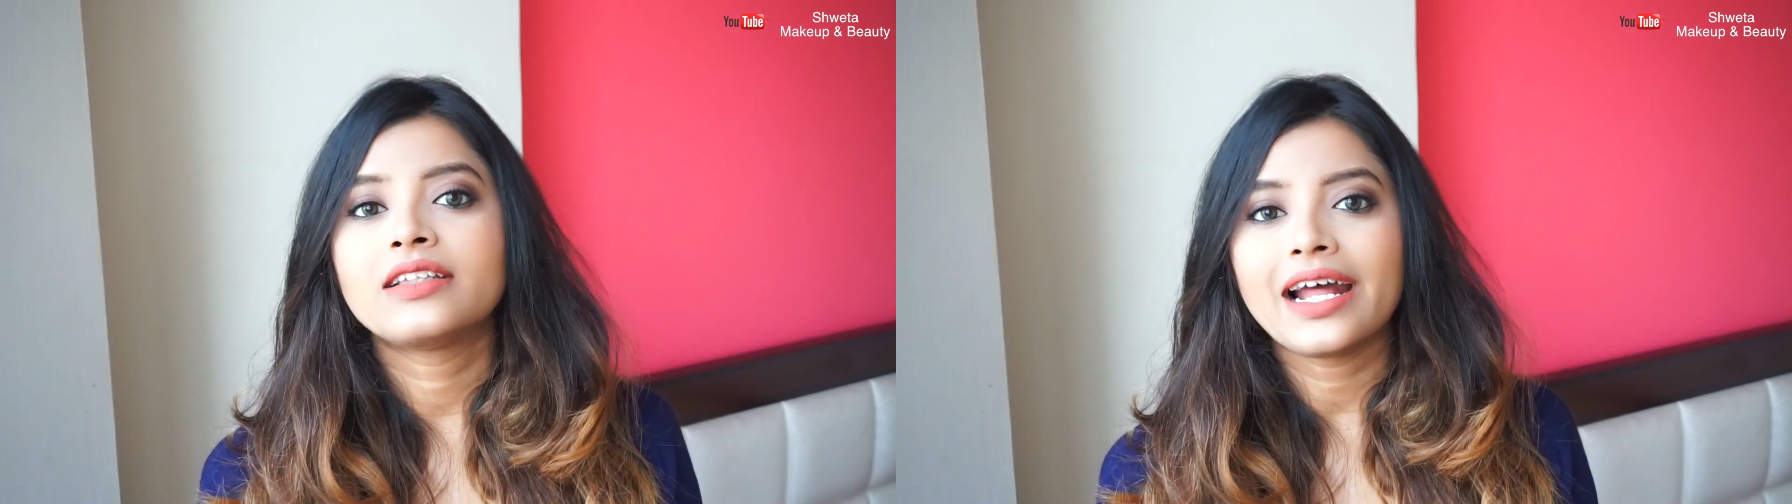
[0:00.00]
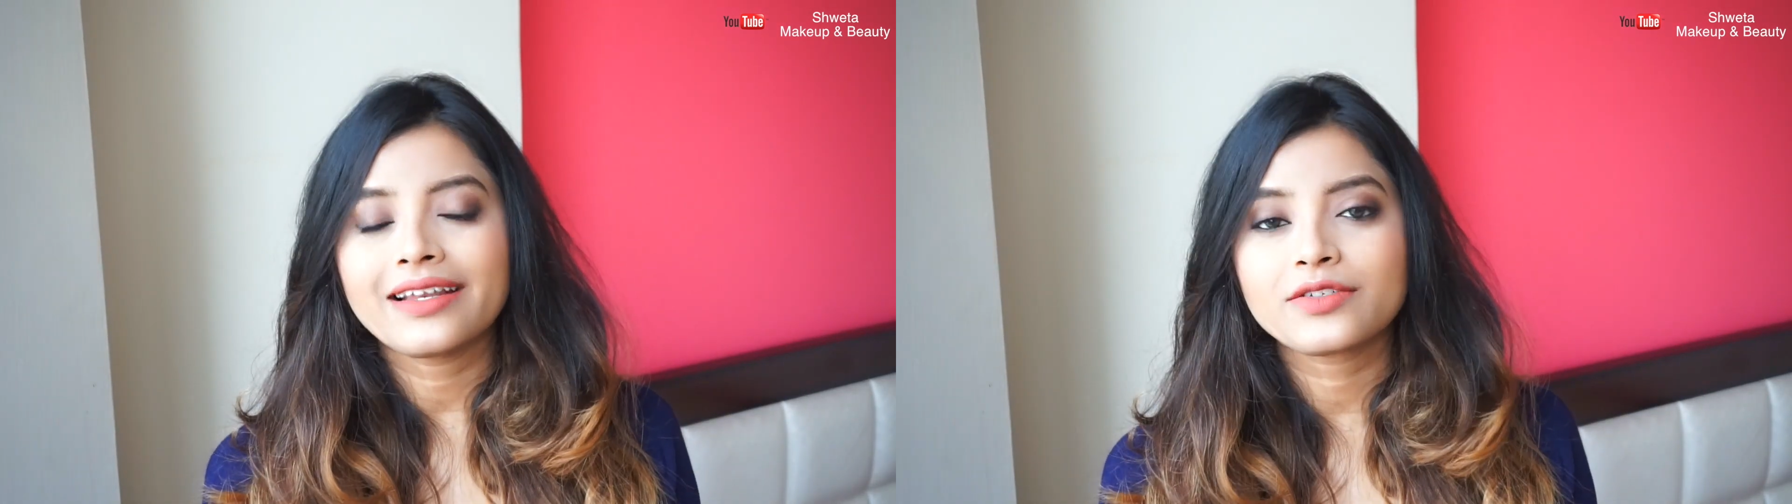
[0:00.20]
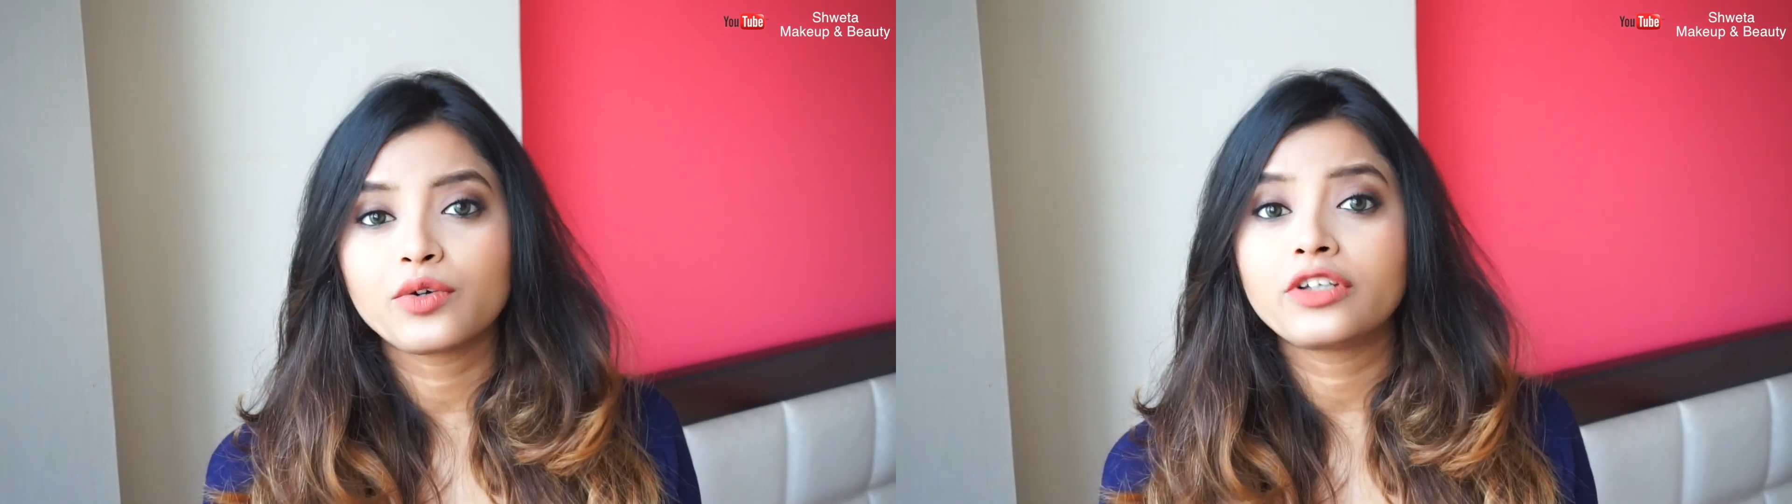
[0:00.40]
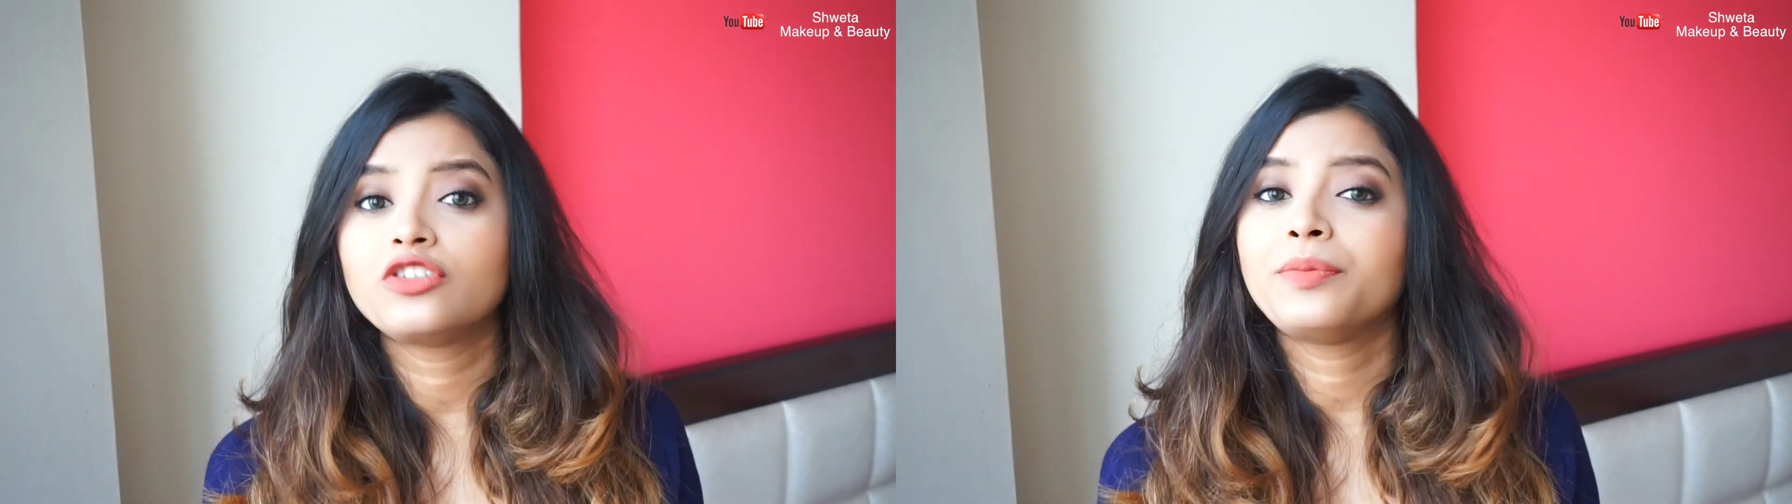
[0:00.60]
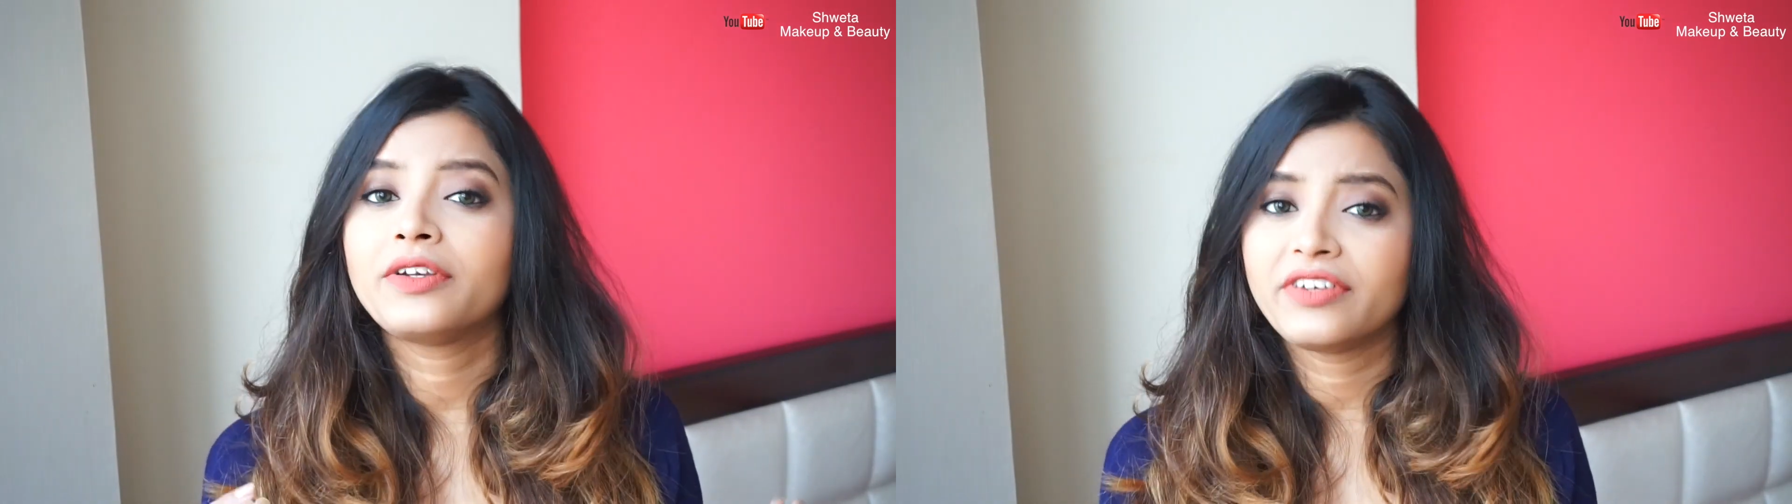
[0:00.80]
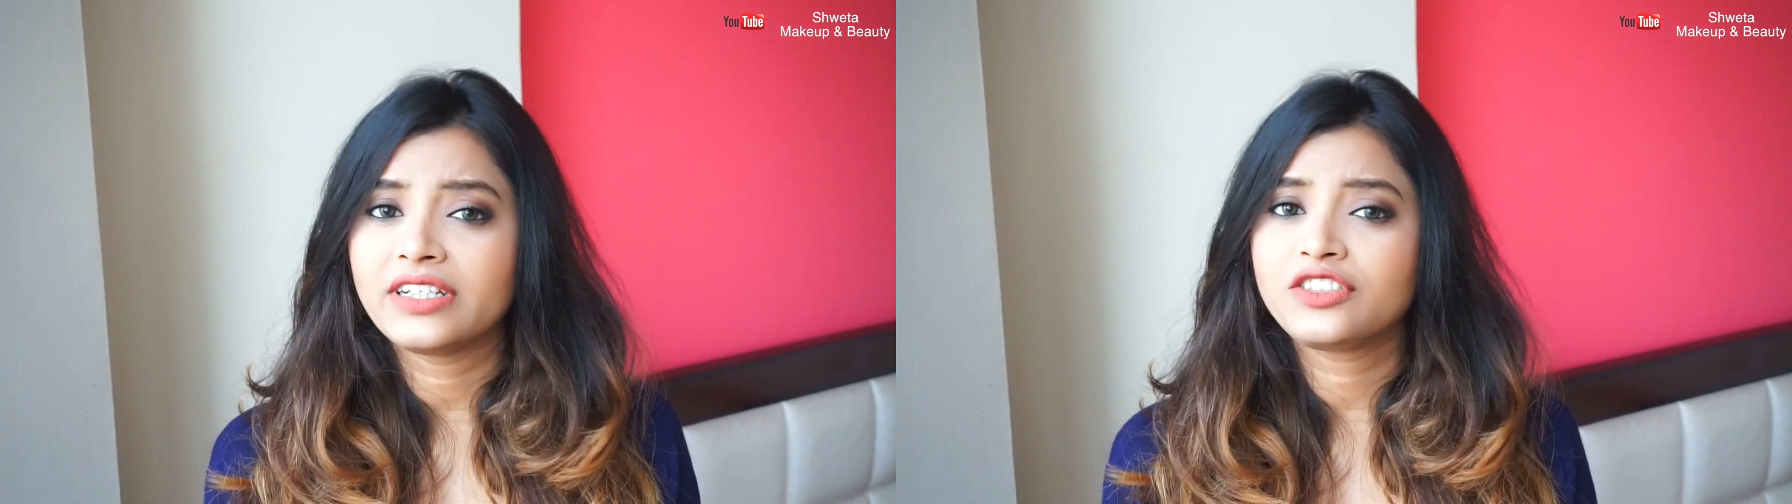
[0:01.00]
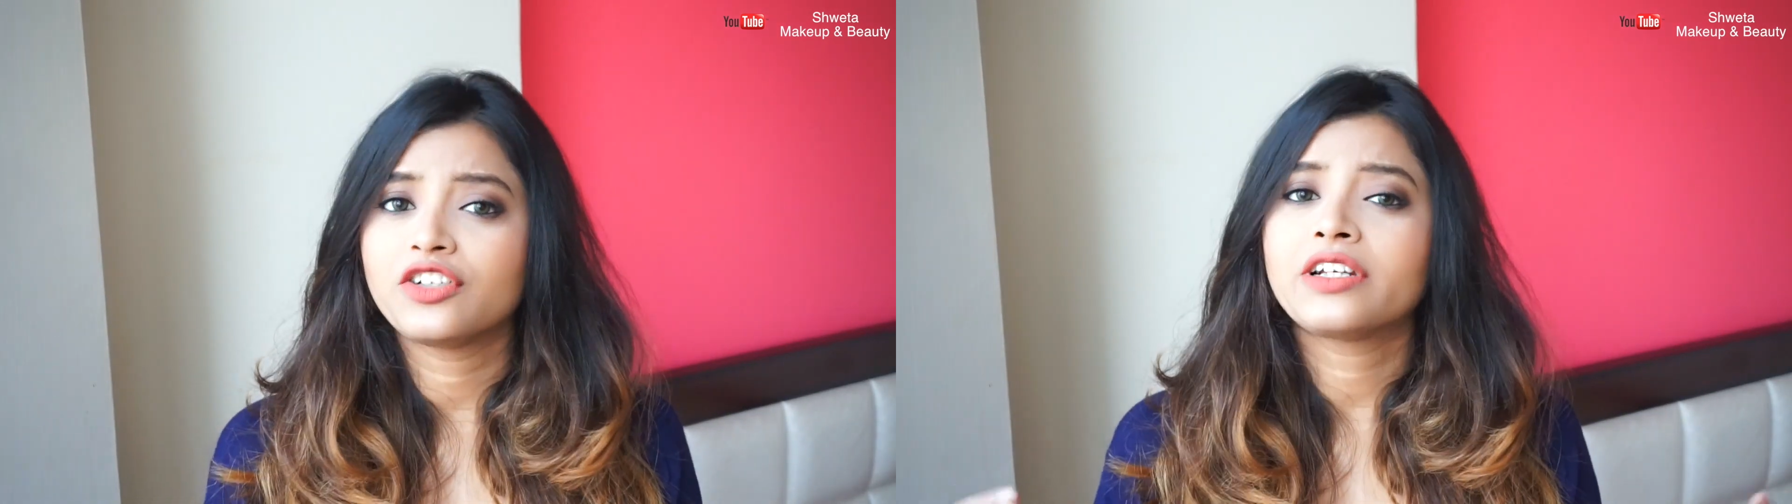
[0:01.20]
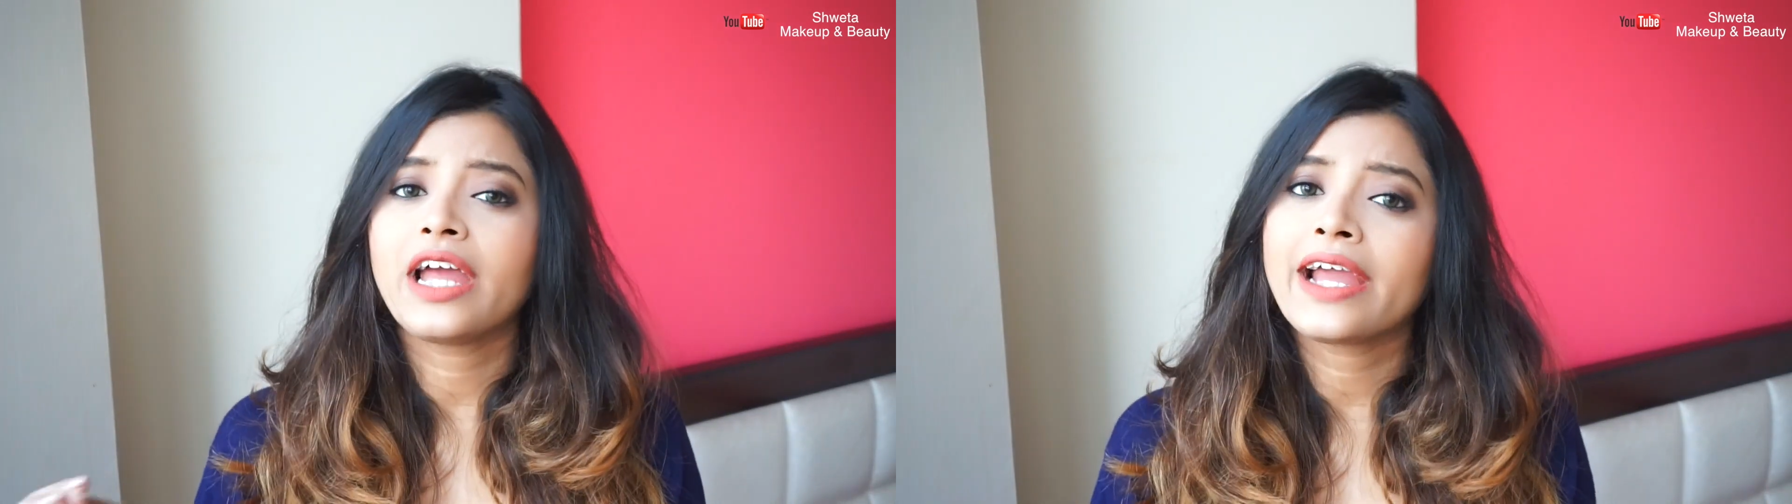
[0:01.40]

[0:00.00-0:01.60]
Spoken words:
that is going to prevent your